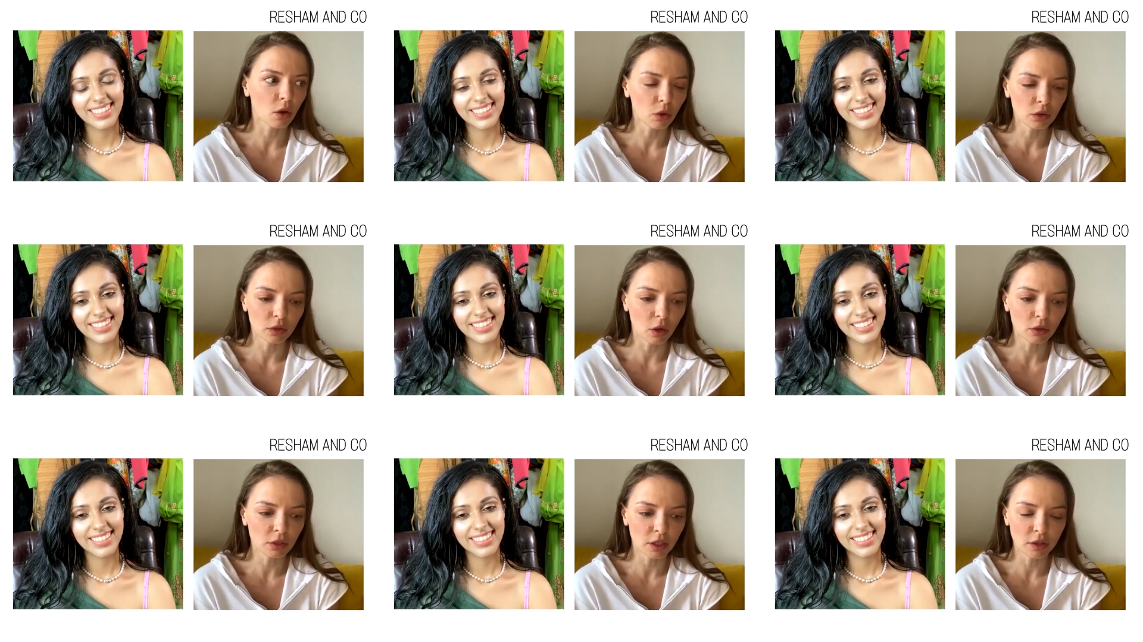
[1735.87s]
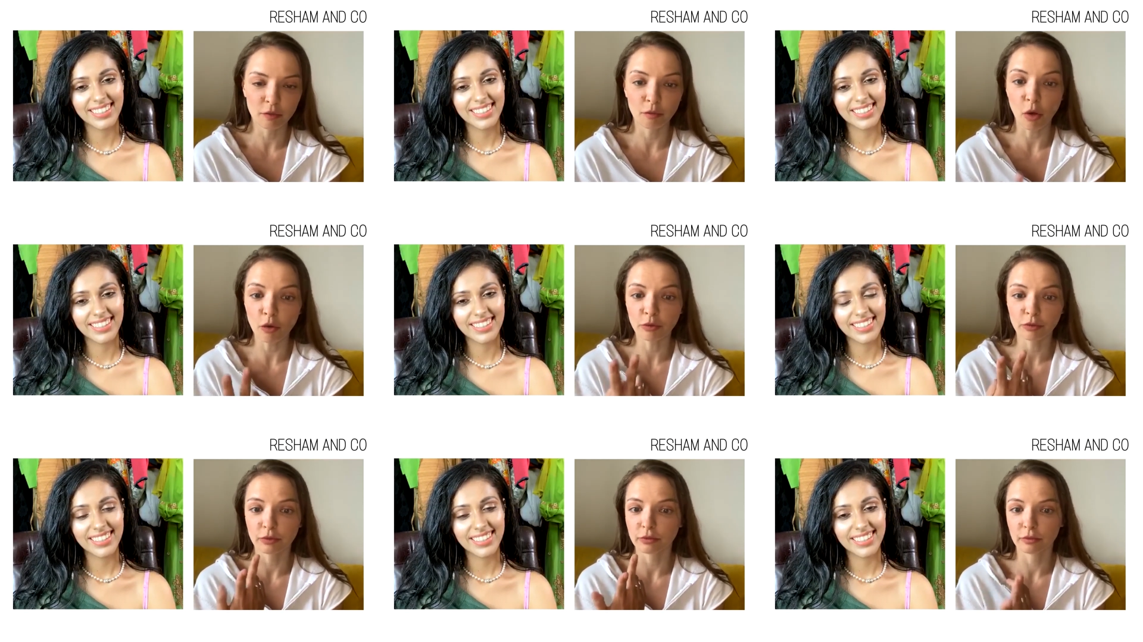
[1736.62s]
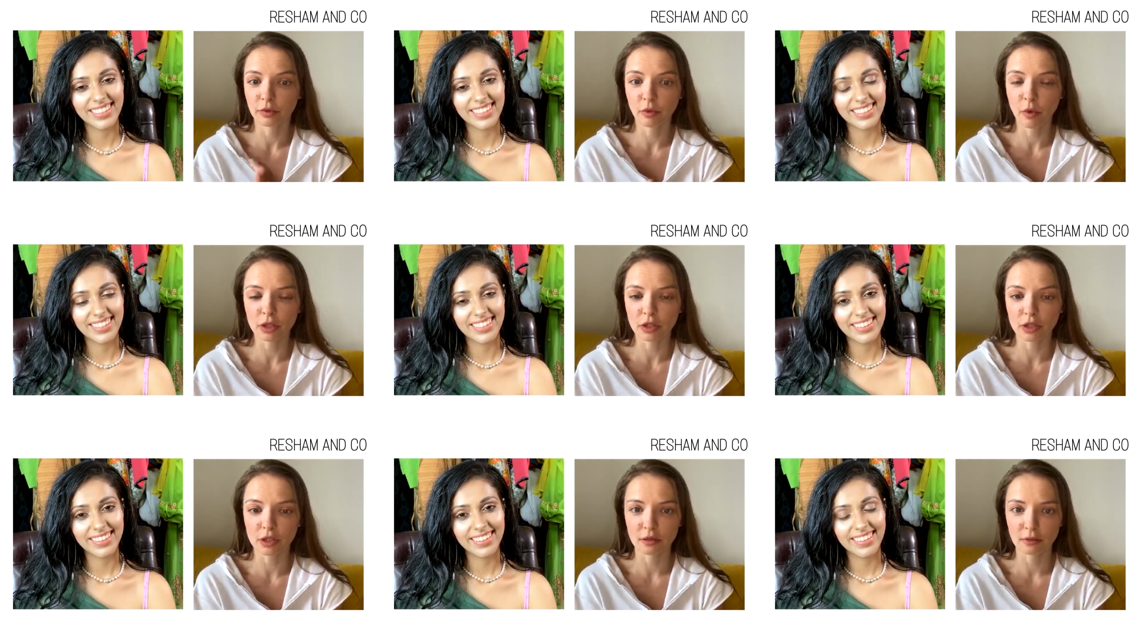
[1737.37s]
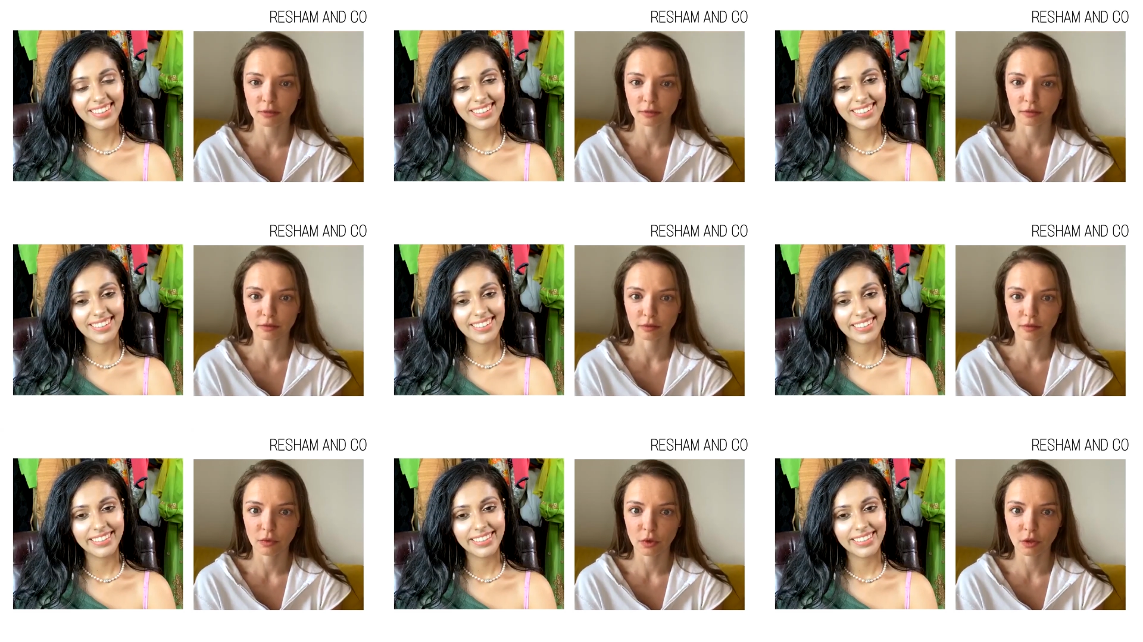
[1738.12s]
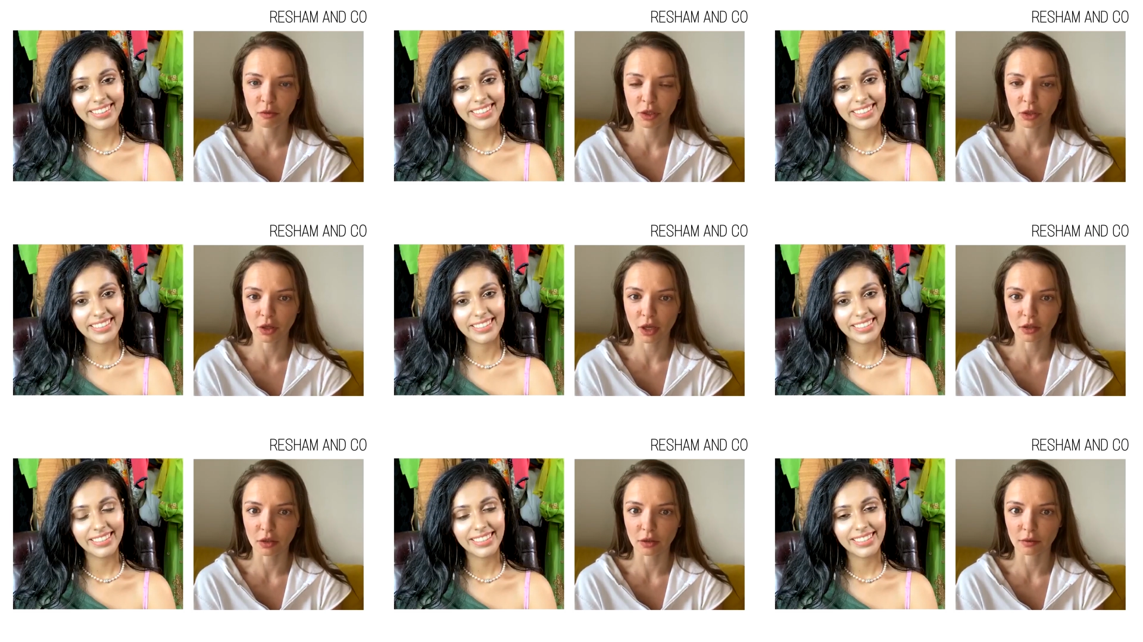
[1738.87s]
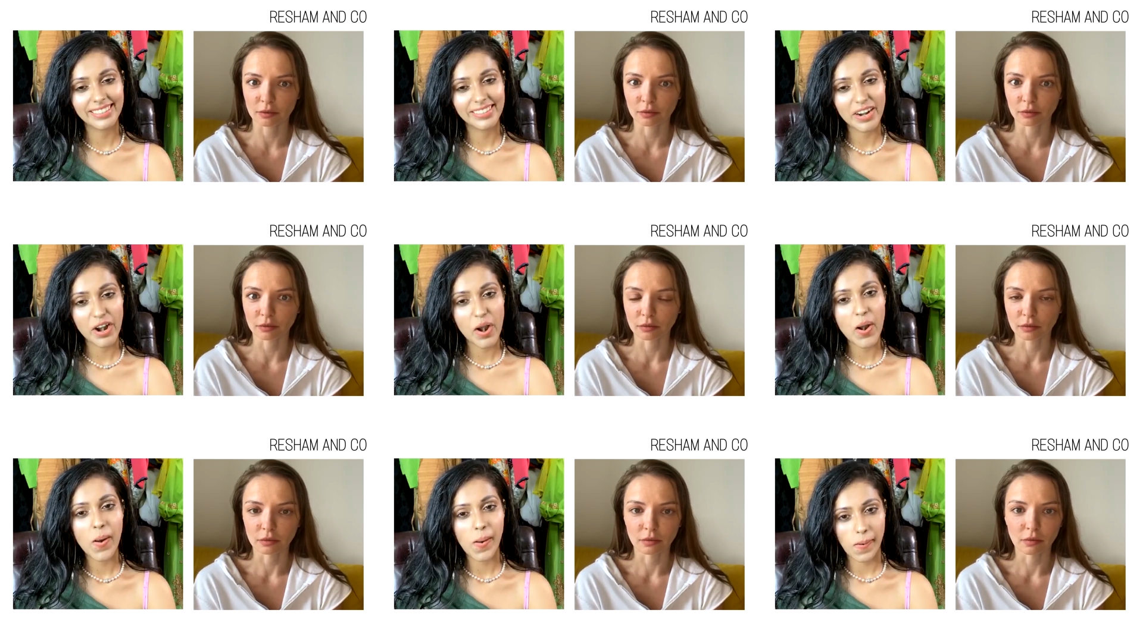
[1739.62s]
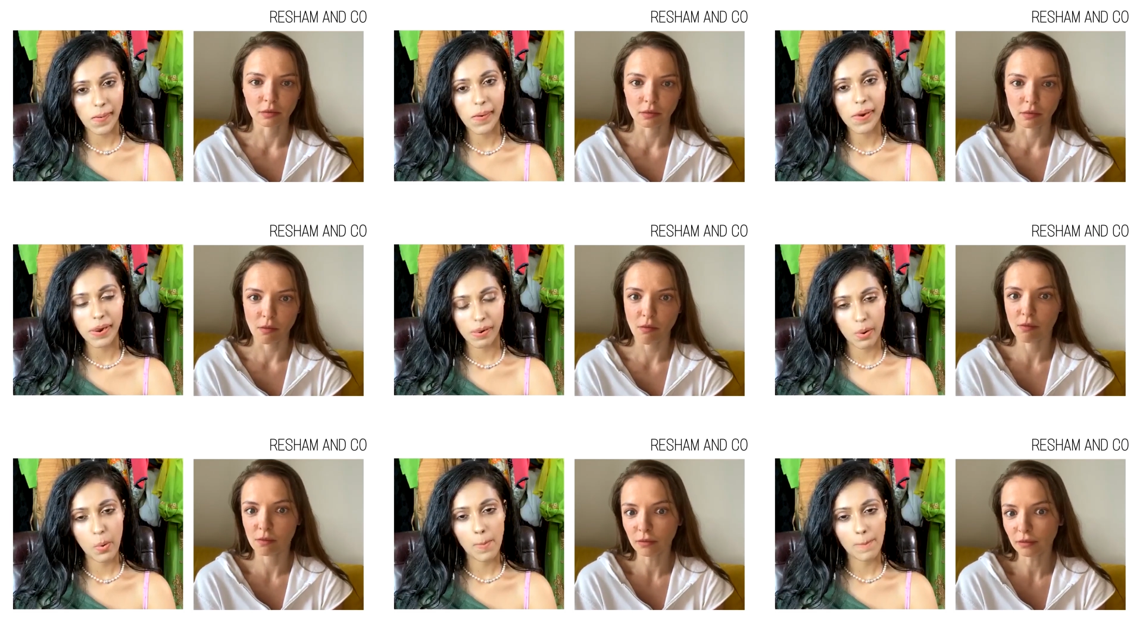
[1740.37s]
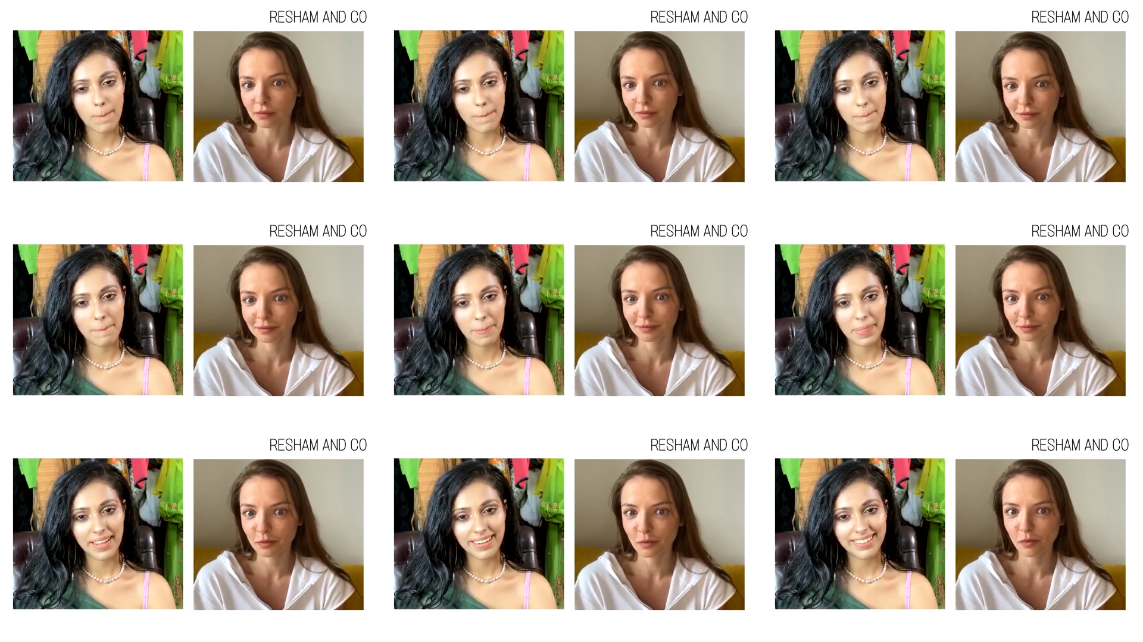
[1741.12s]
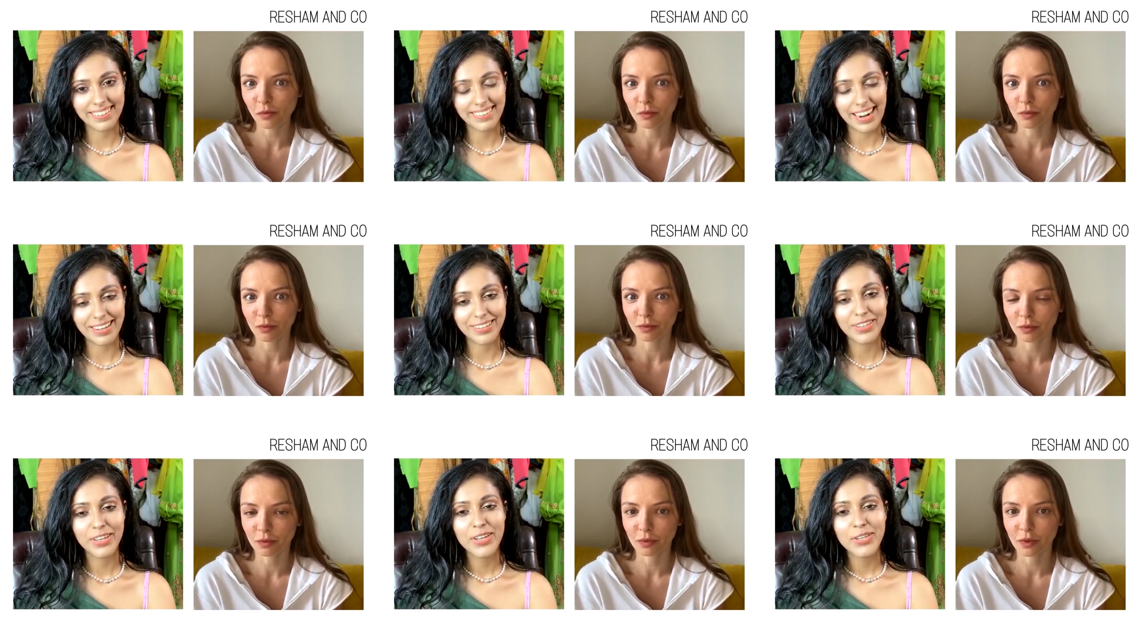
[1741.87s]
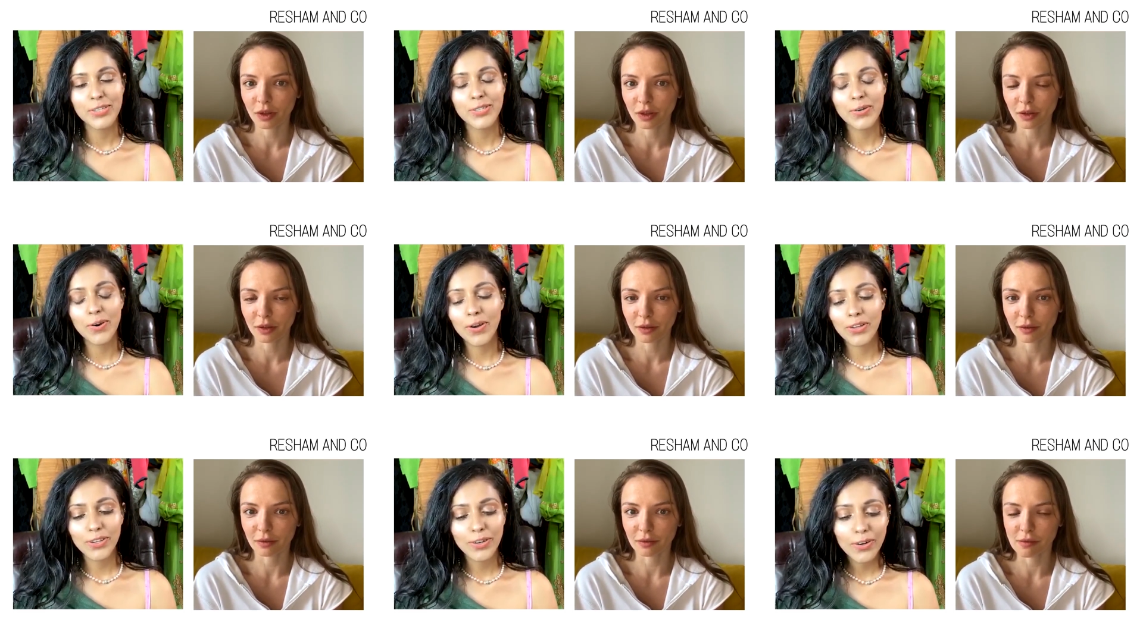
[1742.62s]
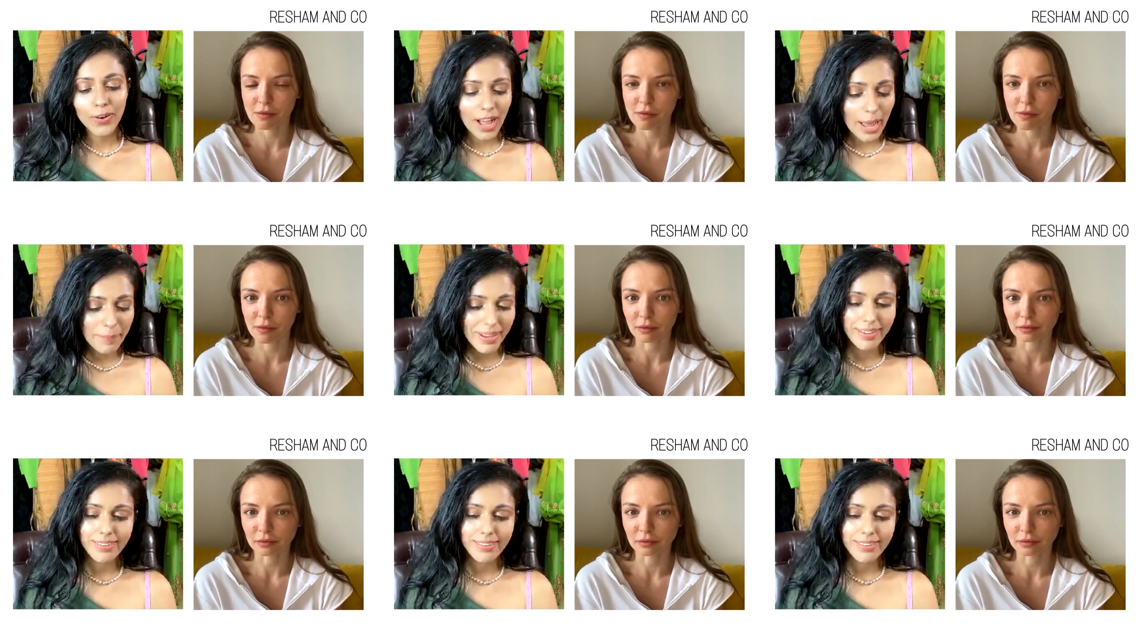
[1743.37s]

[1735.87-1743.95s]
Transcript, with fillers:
Speaker 1: on, only if both wants to be together. Mm-hmm.
Speaker 2: Right. So, you know, I mean,